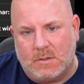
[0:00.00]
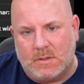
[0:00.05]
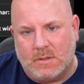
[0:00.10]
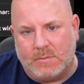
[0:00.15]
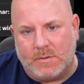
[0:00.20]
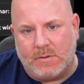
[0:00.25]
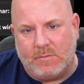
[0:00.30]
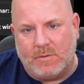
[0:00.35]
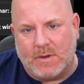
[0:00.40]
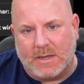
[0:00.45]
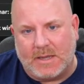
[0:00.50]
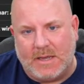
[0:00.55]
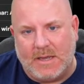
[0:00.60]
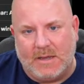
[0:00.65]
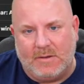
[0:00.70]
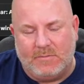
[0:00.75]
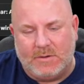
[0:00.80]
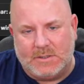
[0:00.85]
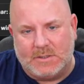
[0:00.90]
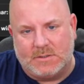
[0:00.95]
I mean, why
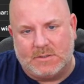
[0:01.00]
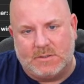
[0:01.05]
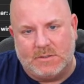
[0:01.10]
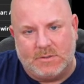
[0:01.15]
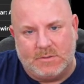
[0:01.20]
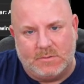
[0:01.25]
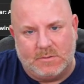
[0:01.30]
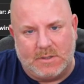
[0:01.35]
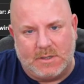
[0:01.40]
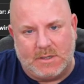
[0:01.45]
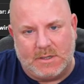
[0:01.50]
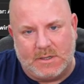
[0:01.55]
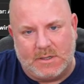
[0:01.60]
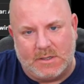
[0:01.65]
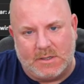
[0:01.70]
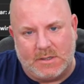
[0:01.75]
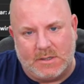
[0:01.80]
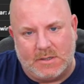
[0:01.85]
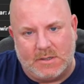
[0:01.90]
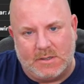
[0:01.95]
can't we just do
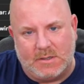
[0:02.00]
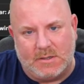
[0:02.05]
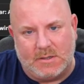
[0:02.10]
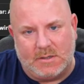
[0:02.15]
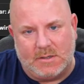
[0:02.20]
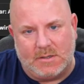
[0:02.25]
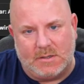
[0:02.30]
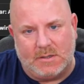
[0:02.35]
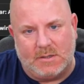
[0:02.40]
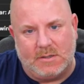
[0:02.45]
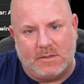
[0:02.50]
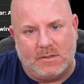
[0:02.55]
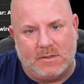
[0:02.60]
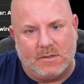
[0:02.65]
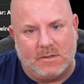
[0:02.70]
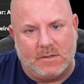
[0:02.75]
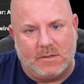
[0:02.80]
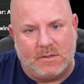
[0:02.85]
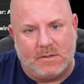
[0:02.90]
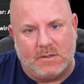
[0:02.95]

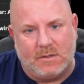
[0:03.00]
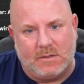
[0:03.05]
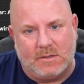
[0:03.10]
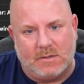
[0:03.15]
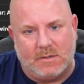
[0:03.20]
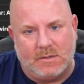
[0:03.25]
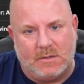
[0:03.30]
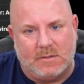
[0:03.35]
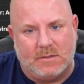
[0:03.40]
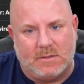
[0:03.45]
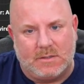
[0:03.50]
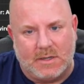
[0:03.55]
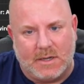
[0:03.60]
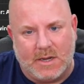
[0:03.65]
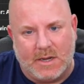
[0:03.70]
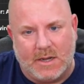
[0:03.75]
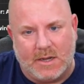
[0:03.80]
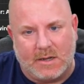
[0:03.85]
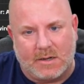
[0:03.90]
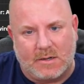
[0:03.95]
a
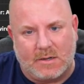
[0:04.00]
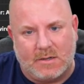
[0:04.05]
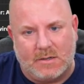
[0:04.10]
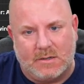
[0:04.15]
DAC?